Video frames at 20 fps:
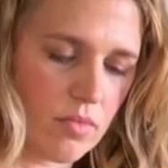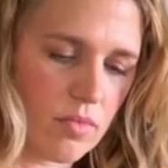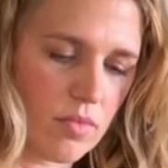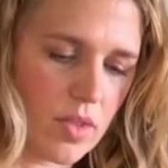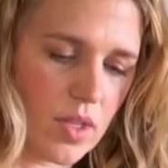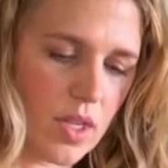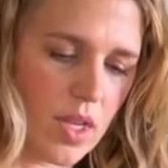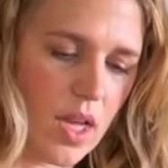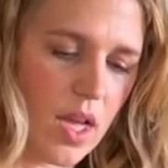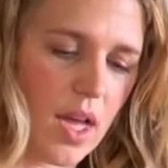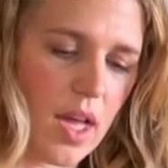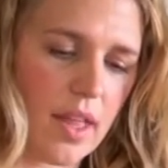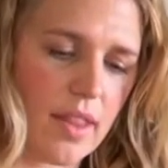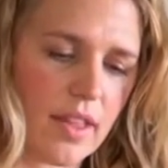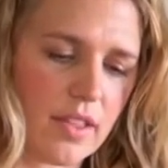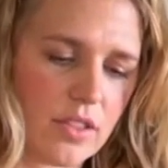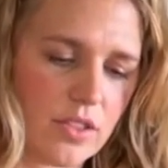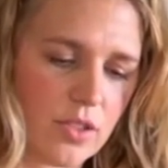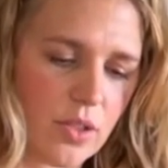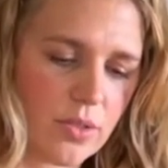
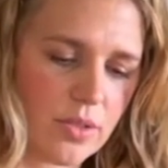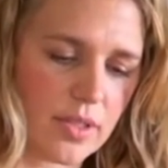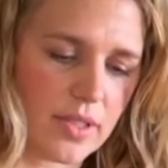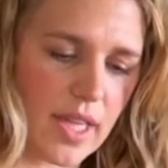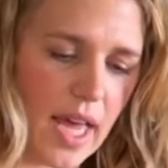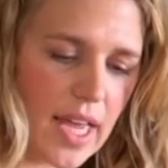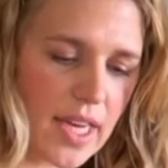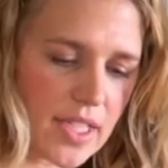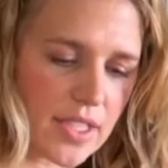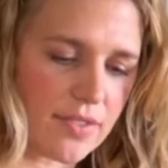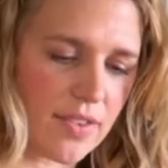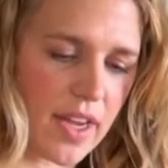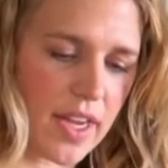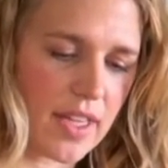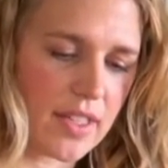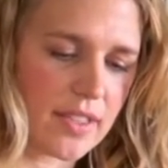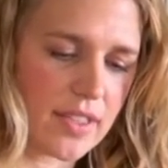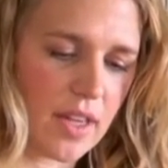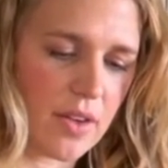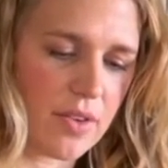That's so
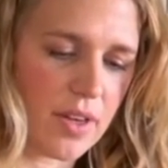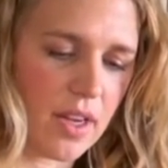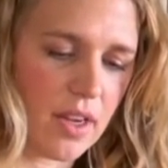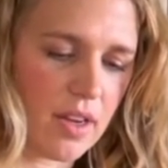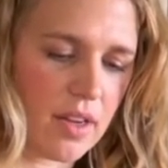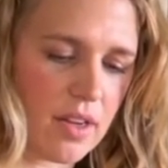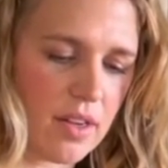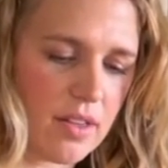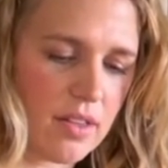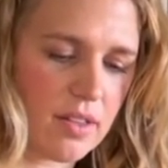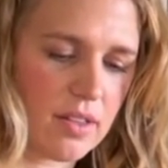satisfying sounding, huh?